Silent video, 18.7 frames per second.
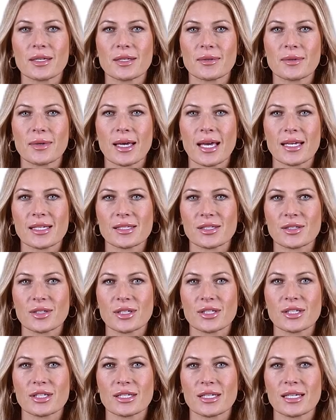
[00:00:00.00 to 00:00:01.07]
the last
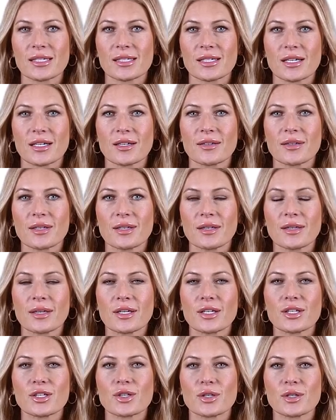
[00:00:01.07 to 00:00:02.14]
question answer,
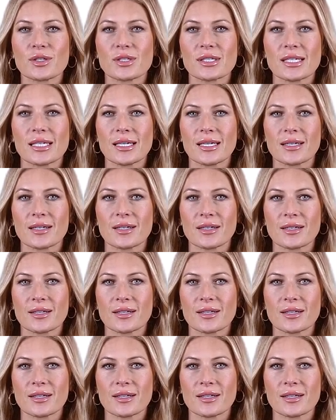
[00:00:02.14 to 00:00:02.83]
Control C.